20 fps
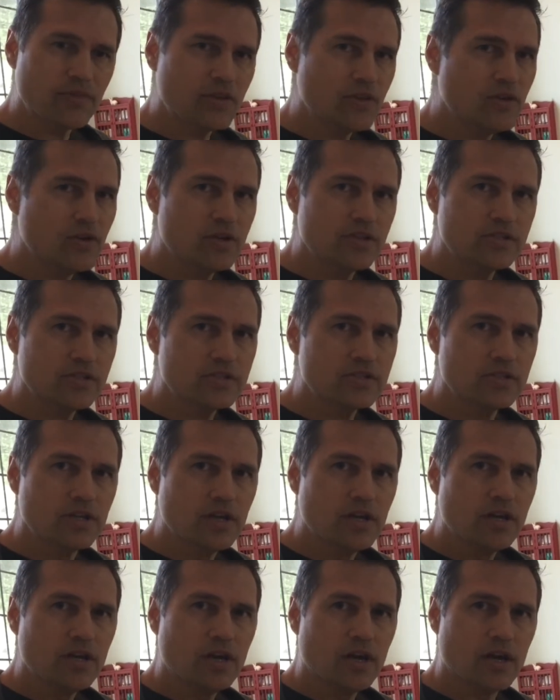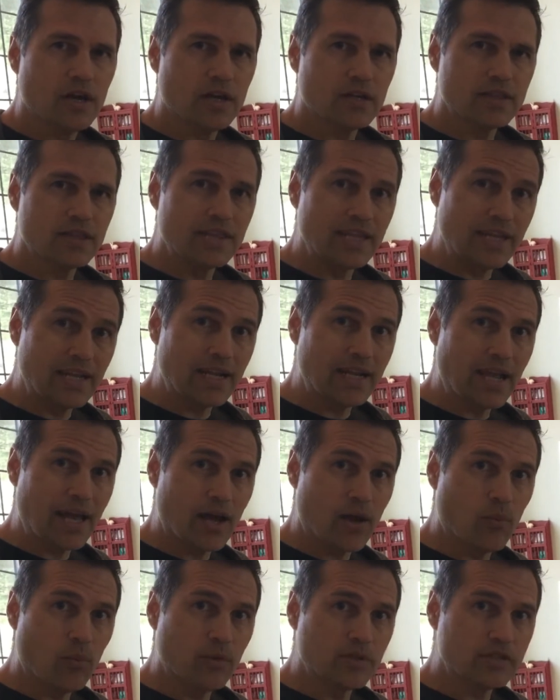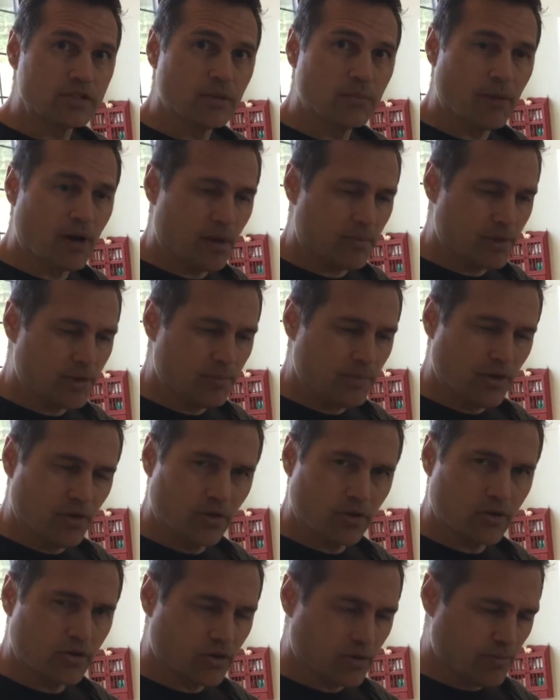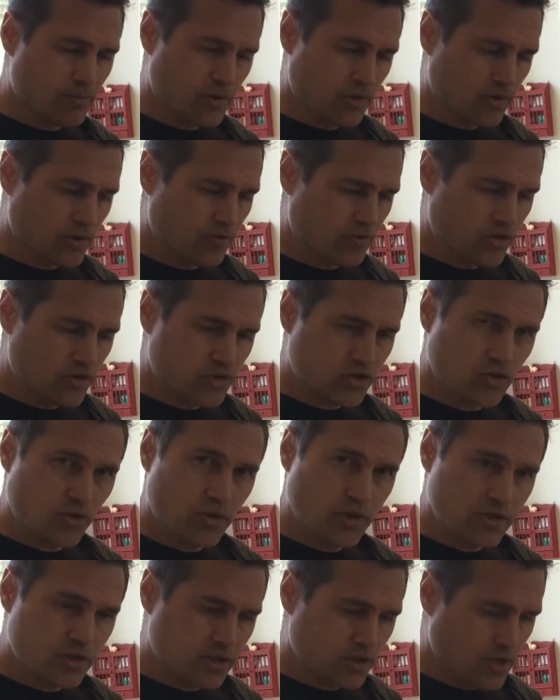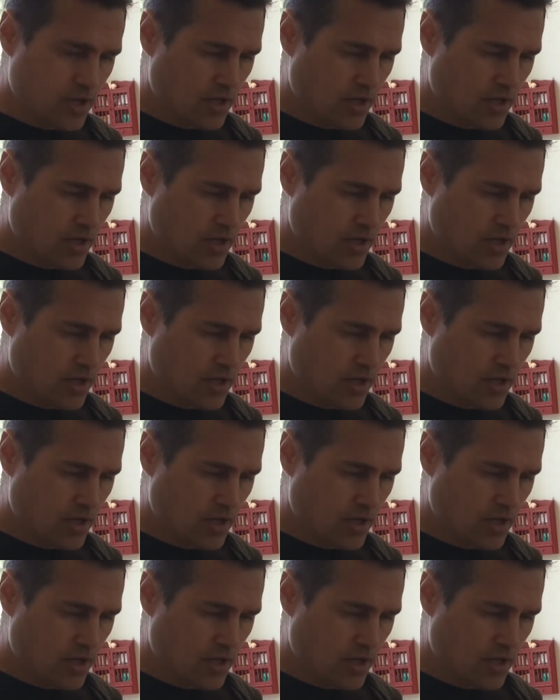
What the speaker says: You can just thin it down with some almond milk or milk of your choice.